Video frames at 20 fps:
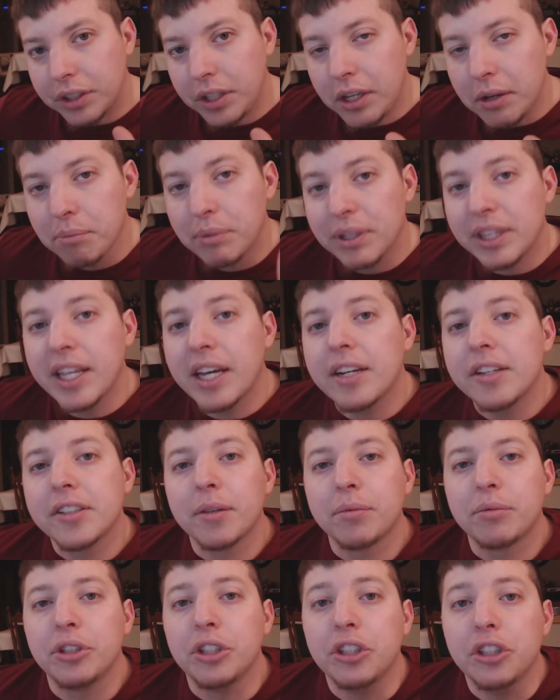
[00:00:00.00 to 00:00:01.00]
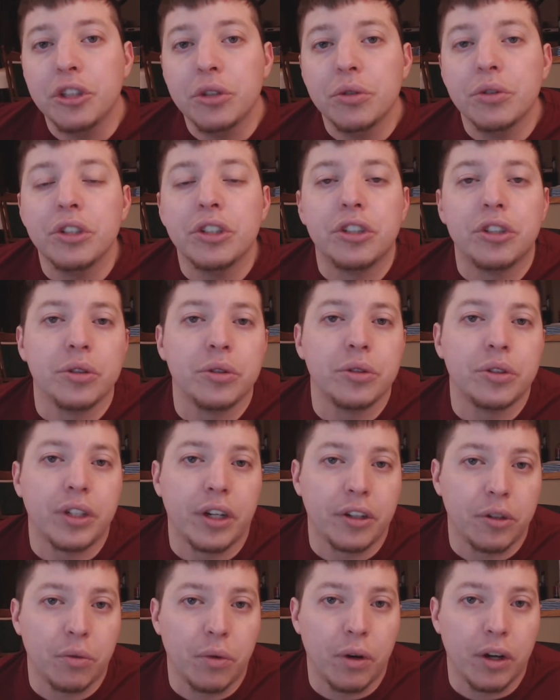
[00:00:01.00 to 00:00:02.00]
But that is up to you to choose how
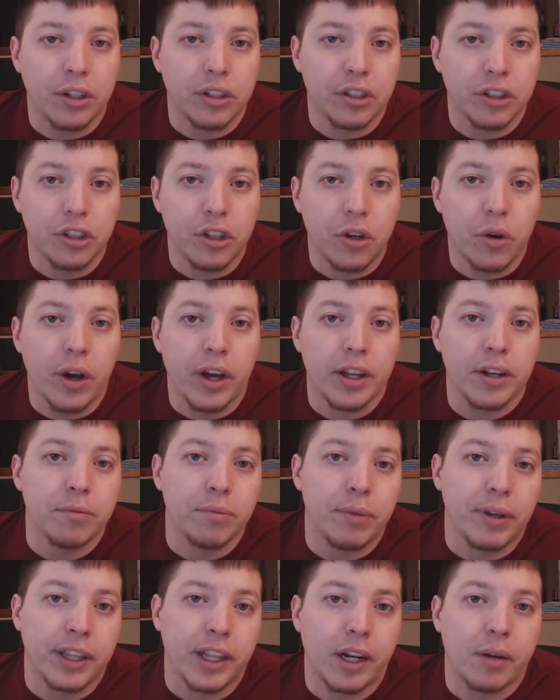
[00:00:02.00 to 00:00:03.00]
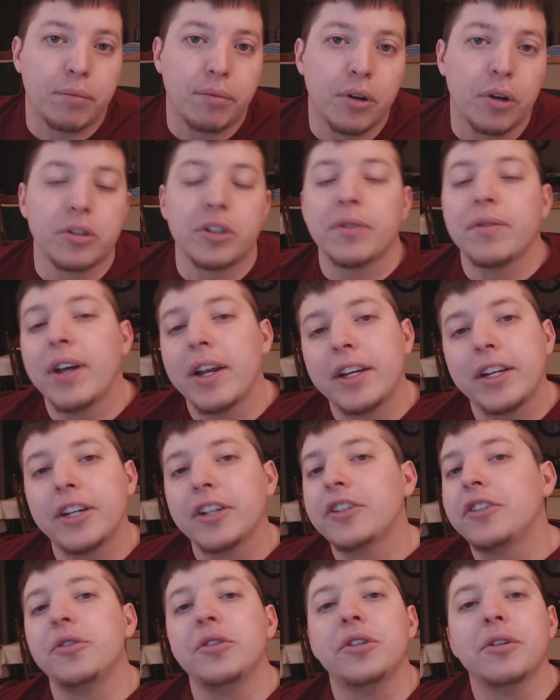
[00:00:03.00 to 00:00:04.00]
you want to go ahead and make that approach. I'm not
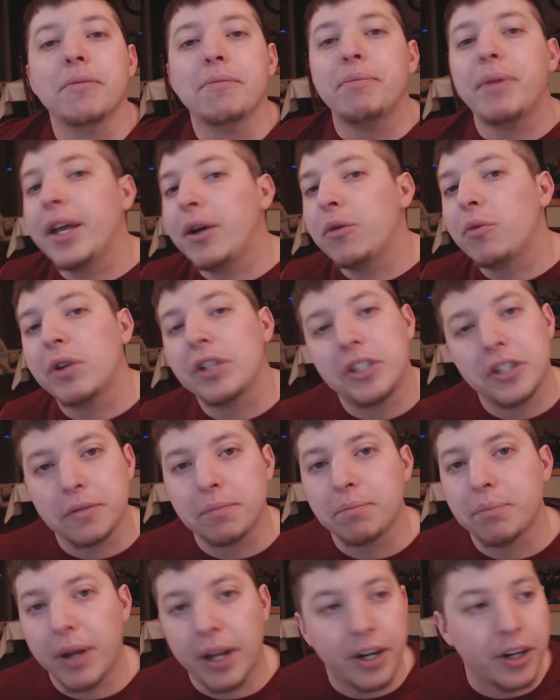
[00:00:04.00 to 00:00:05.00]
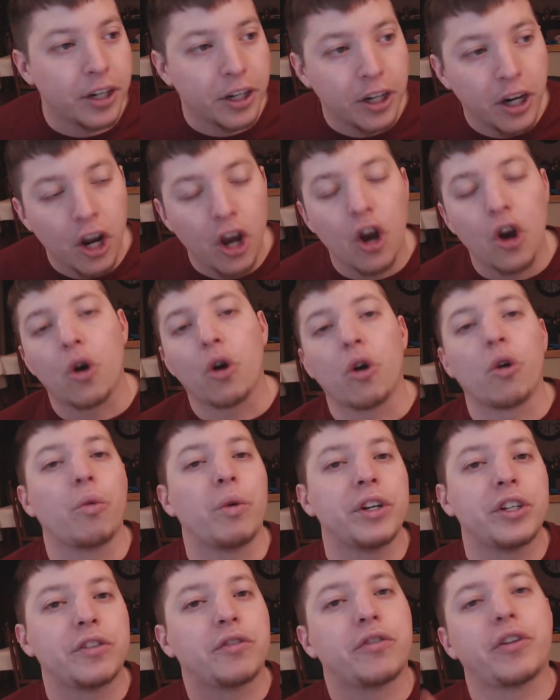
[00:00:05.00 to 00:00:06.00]
here to debate which is better or
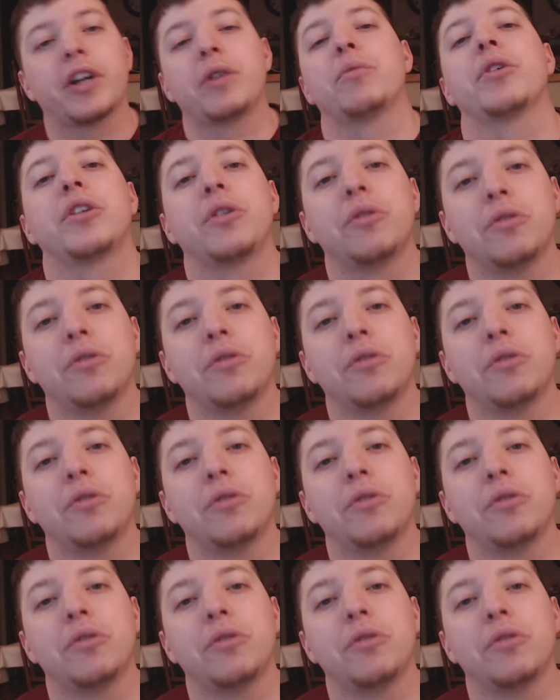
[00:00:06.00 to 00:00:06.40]
which framework you